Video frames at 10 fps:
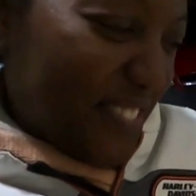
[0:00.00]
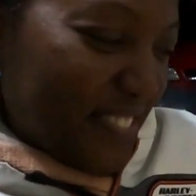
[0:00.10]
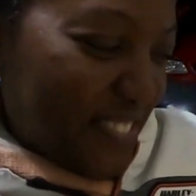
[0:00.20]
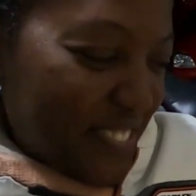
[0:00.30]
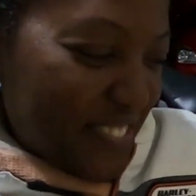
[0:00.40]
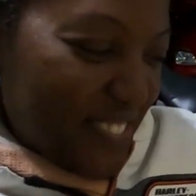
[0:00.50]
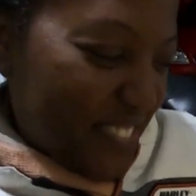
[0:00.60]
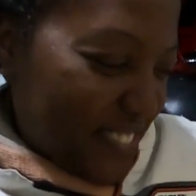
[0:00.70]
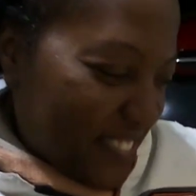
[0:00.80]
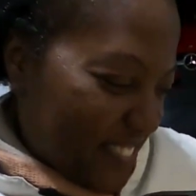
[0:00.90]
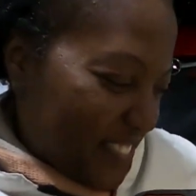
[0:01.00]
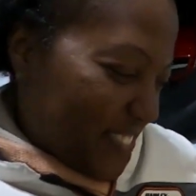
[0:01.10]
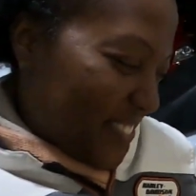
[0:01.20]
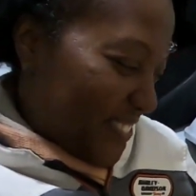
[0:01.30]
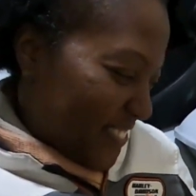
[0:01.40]
Association
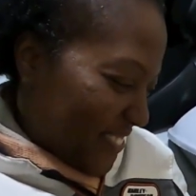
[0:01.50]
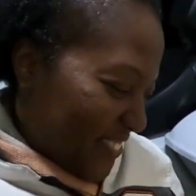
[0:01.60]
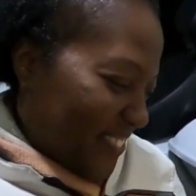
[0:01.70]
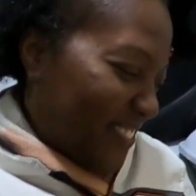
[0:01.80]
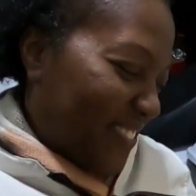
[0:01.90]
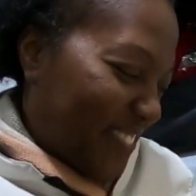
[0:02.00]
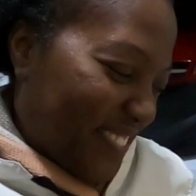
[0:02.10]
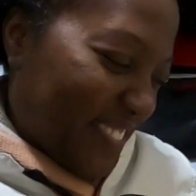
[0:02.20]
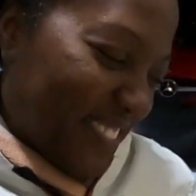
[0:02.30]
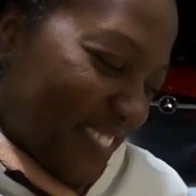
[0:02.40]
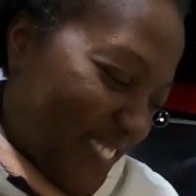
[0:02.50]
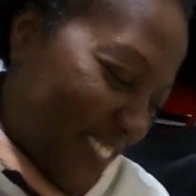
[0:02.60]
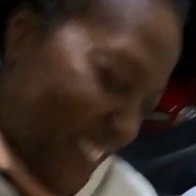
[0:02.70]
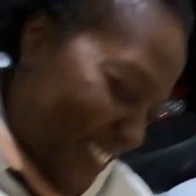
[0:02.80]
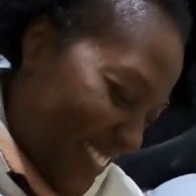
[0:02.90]
Challenge when we rode
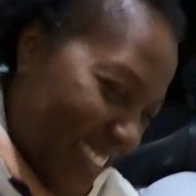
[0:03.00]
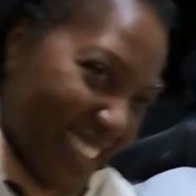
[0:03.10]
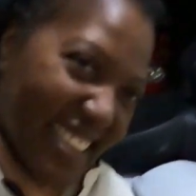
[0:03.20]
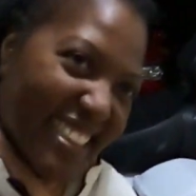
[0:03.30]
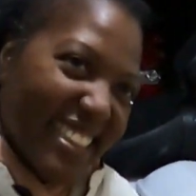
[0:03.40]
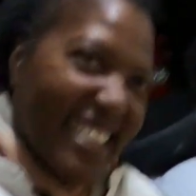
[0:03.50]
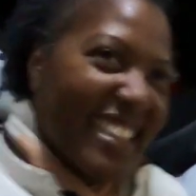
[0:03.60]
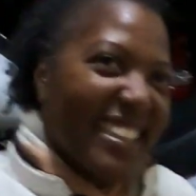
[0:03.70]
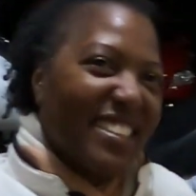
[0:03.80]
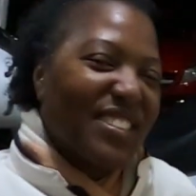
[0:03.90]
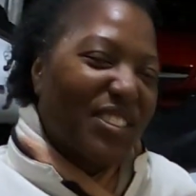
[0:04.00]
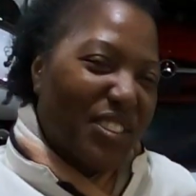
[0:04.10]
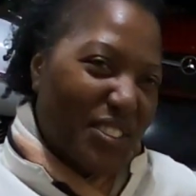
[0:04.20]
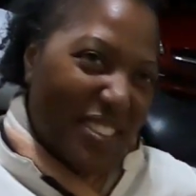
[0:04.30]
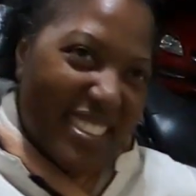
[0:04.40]
to, where did we ride to, Boo?
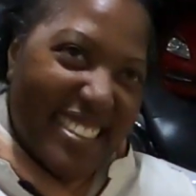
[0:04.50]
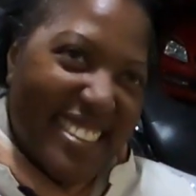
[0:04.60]
Sturgis.